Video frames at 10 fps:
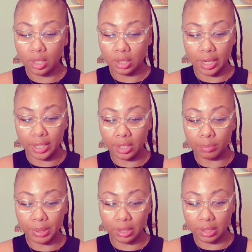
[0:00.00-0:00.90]
Like it
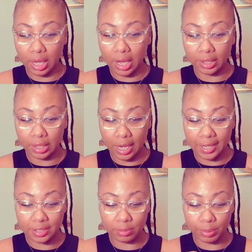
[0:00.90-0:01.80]
could be a lot of
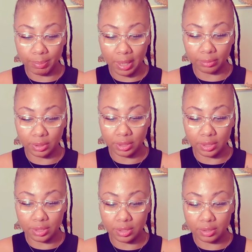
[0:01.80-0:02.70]
gossip about this.